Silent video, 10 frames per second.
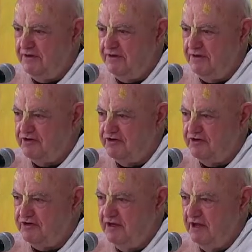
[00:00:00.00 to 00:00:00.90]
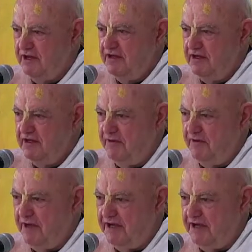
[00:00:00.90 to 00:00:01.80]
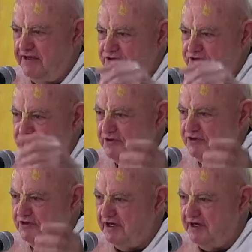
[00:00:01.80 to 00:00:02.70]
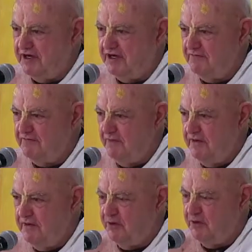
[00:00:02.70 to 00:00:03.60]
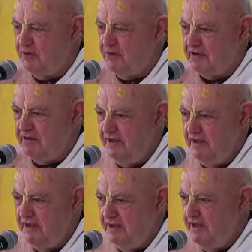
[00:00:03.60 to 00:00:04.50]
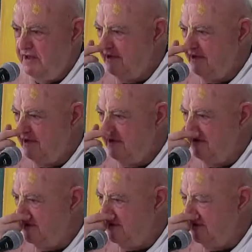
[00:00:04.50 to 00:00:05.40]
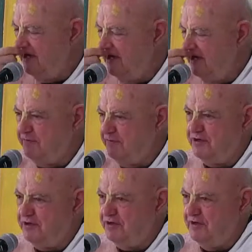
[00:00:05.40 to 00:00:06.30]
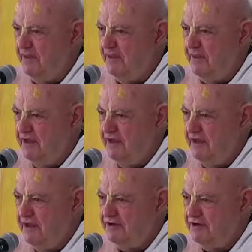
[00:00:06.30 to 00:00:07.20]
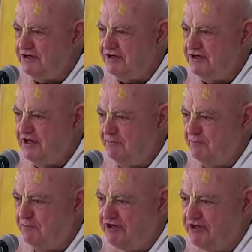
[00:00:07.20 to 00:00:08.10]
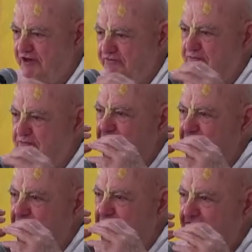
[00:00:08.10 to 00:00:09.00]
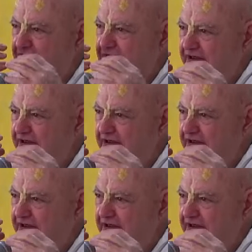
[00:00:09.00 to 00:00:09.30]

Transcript: And then there's just of a hand, you were sticking out, in a book. The next picture, the guy's got the book shoved in his mouth.